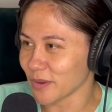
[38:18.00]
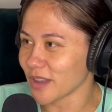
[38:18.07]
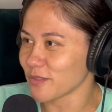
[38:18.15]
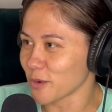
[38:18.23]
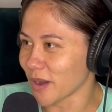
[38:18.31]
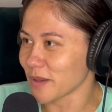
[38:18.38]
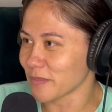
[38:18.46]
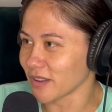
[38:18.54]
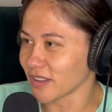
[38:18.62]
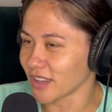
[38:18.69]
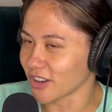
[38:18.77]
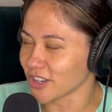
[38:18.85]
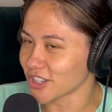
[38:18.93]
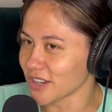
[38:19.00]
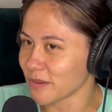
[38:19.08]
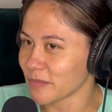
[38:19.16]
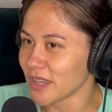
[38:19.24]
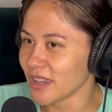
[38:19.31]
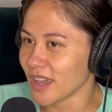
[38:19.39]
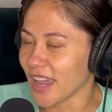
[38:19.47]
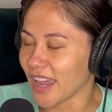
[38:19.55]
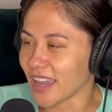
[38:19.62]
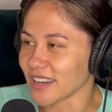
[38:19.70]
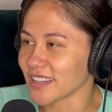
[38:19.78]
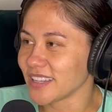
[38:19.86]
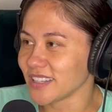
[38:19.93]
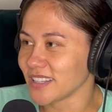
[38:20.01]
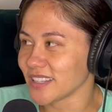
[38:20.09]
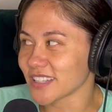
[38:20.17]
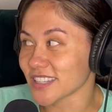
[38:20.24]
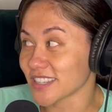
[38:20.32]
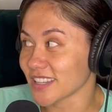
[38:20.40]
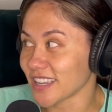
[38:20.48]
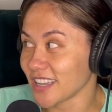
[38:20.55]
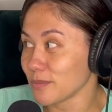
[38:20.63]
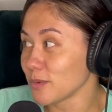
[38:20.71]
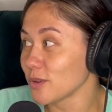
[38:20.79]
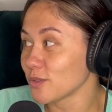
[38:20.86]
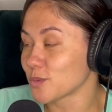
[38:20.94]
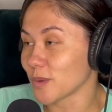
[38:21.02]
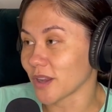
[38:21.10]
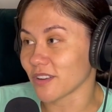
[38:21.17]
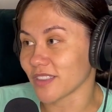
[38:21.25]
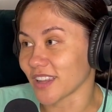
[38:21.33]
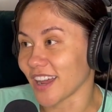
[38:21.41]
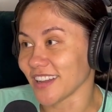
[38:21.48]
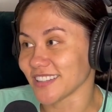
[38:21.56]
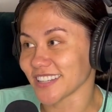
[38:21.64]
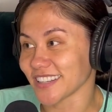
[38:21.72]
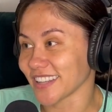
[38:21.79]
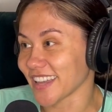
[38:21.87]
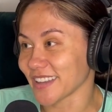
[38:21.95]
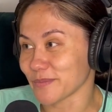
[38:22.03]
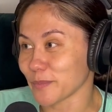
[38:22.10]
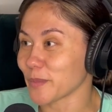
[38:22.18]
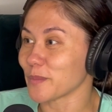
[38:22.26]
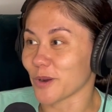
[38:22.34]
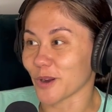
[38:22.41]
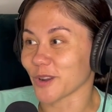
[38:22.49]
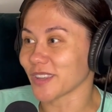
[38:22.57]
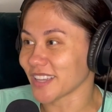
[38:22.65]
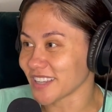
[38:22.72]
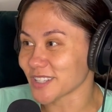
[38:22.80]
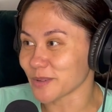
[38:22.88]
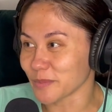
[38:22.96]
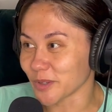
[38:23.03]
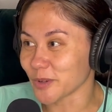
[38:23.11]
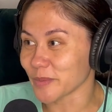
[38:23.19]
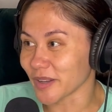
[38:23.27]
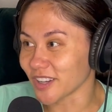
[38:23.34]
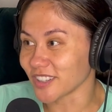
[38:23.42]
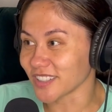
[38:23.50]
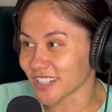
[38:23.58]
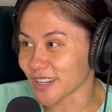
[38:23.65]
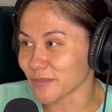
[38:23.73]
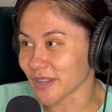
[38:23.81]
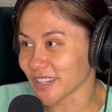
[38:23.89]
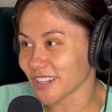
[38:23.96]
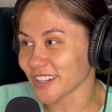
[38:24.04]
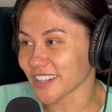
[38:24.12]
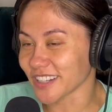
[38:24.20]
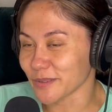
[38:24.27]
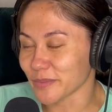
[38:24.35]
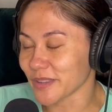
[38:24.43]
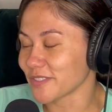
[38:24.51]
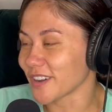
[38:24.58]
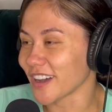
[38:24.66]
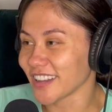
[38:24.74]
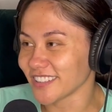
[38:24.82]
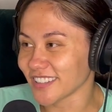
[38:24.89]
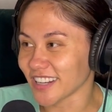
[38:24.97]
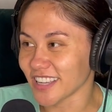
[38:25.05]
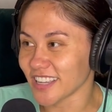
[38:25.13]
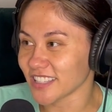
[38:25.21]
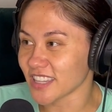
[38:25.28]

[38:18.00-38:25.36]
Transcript: we have a white belt at our gym, and he moves better than I did. Like early into blue belt, and I'm like, you're gonna be fine. And he's